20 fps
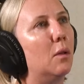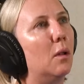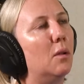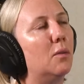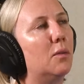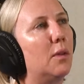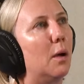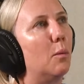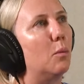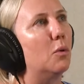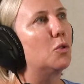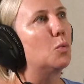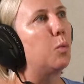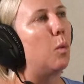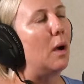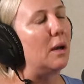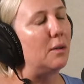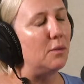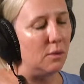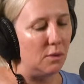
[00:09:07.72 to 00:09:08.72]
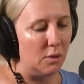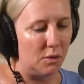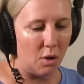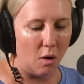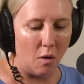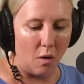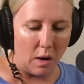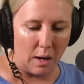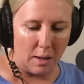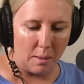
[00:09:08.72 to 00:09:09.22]
There was one
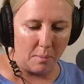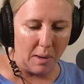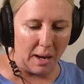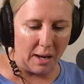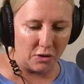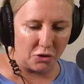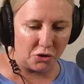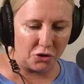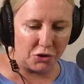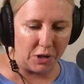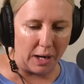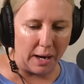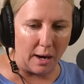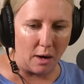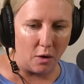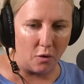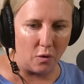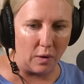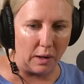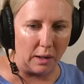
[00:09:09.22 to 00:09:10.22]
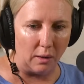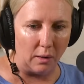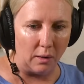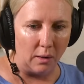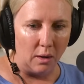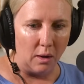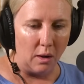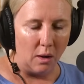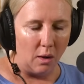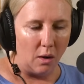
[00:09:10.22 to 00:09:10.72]
time at showering.
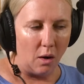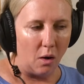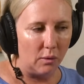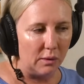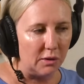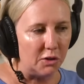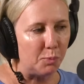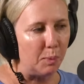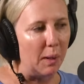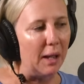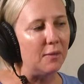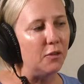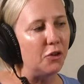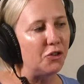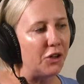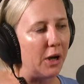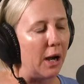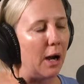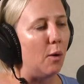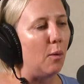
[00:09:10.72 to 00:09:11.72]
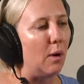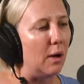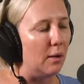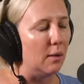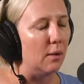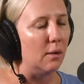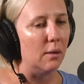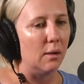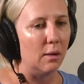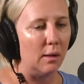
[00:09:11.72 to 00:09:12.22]
I'll explain the
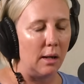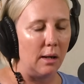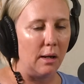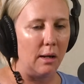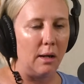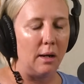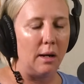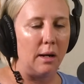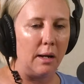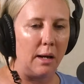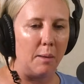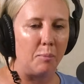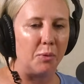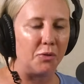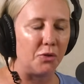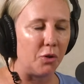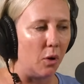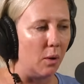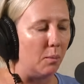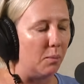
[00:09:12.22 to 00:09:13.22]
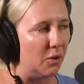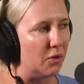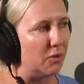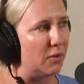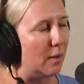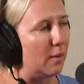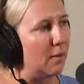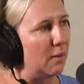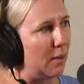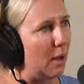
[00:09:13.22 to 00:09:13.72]
shower episode
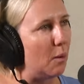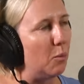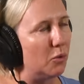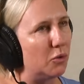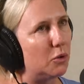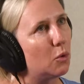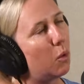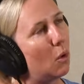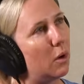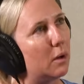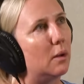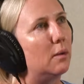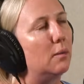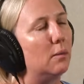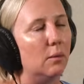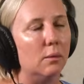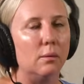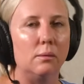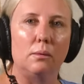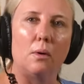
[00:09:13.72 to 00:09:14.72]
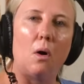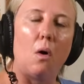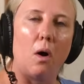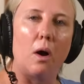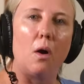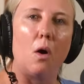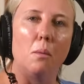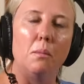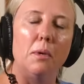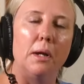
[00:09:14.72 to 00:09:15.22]
because that was quite
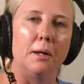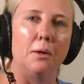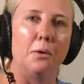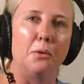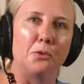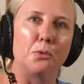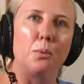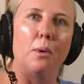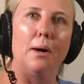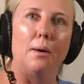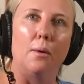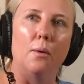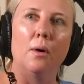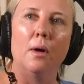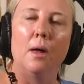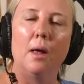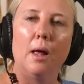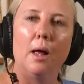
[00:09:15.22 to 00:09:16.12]
eye-opening as well.